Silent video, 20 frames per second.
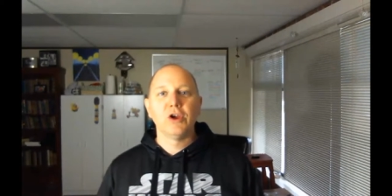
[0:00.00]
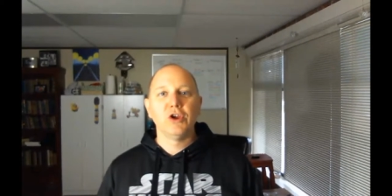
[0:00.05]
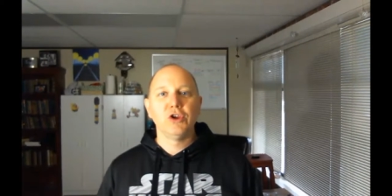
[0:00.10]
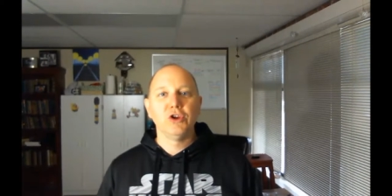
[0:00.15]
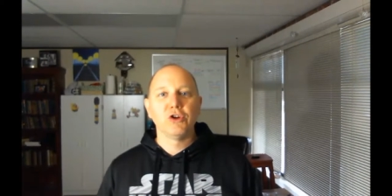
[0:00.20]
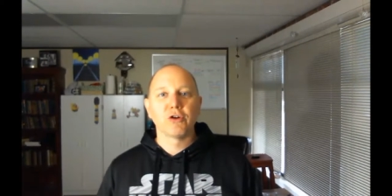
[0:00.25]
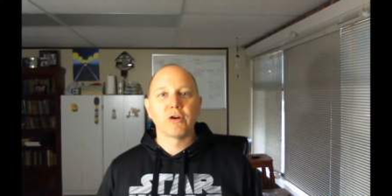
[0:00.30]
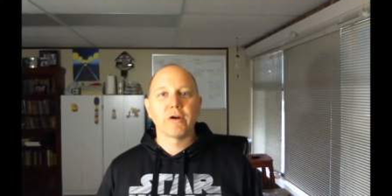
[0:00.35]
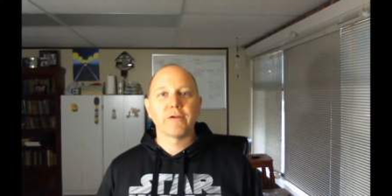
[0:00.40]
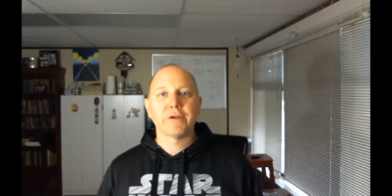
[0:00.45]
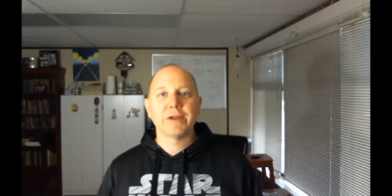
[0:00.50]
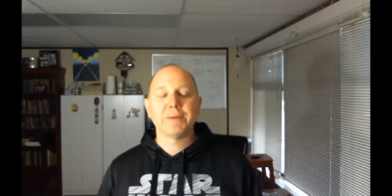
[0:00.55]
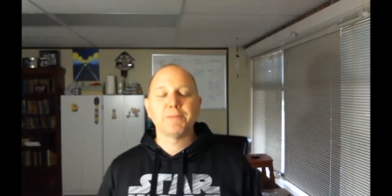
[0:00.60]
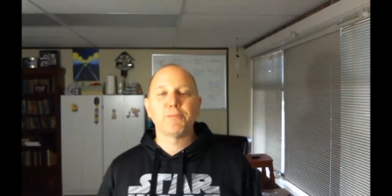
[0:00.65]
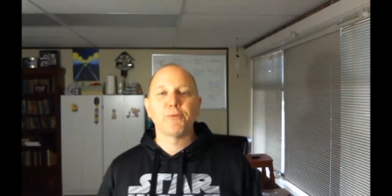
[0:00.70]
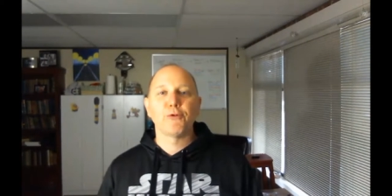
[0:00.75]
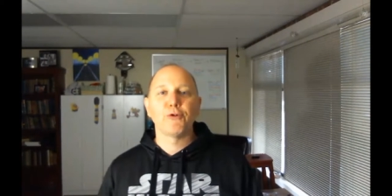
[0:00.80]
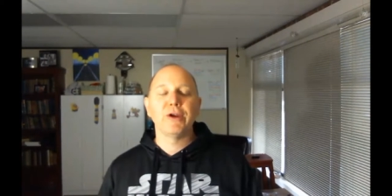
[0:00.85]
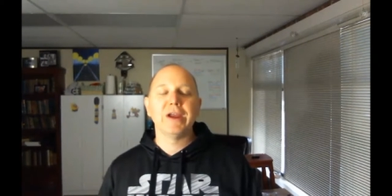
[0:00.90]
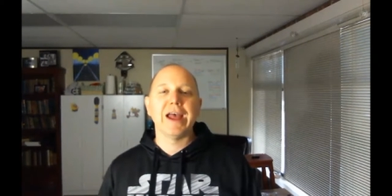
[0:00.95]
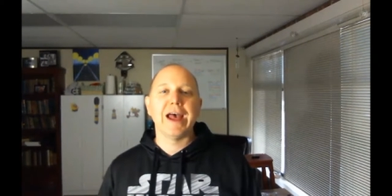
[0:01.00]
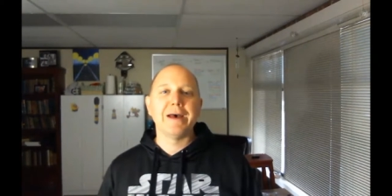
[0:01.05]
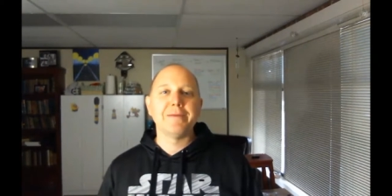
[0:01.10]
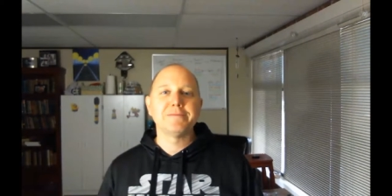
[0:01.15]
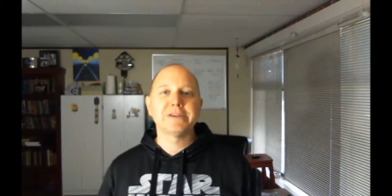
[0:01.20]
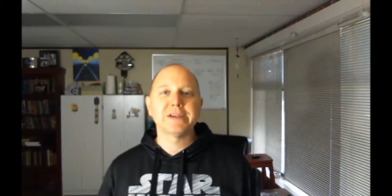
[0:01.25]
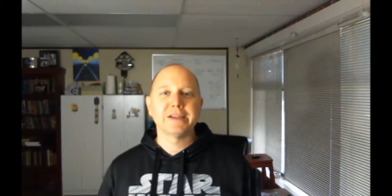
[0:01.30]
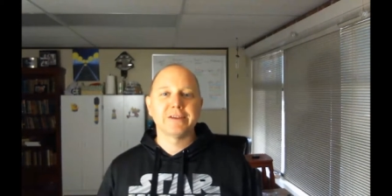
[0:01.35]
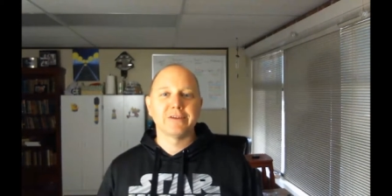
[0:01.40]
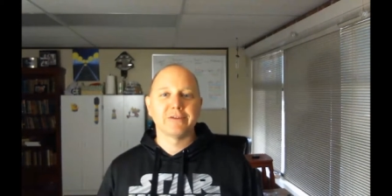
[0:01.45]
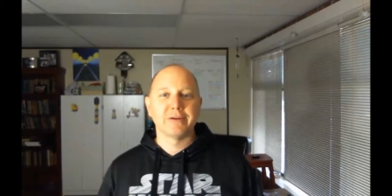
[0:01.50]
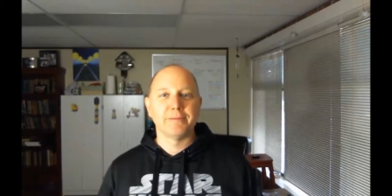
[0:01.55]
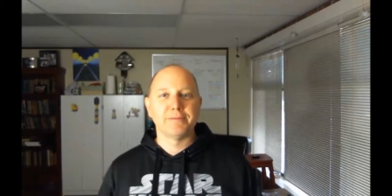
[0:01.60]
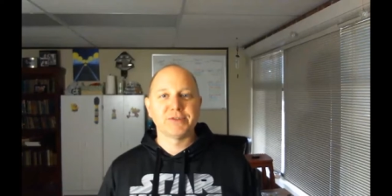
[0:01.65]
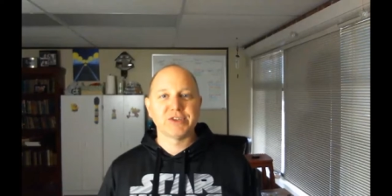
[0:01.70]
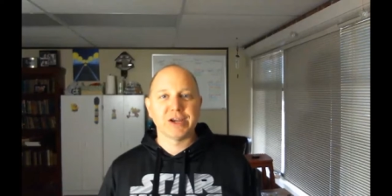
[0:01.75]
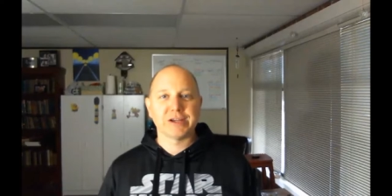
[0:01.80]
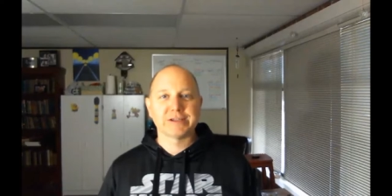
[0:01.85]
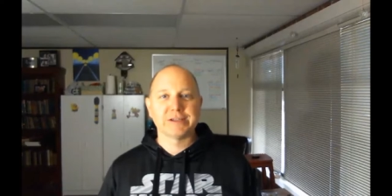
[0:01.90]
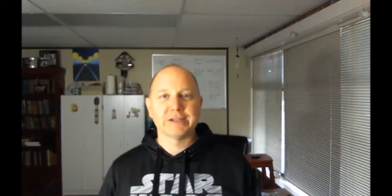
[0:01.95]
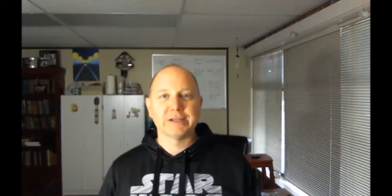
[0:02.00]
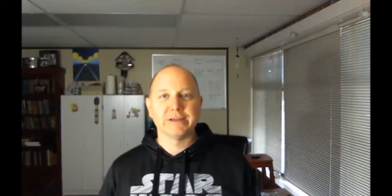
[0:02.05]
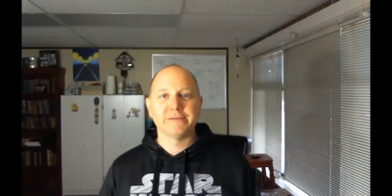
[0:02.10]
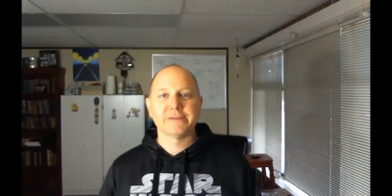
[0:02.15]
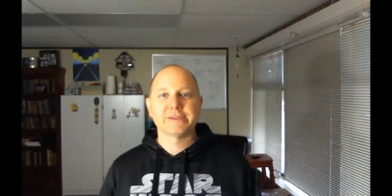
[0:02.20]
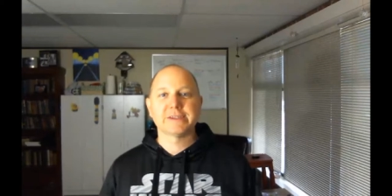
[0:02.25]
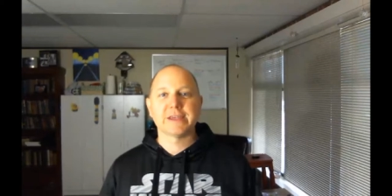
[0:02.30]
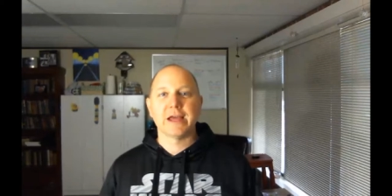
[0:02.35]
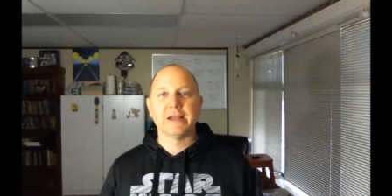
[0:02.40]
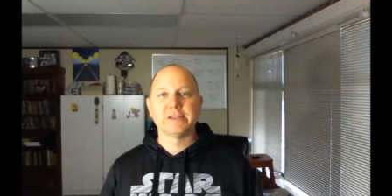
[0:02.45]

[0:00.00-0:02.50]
you're already preempting their objectives.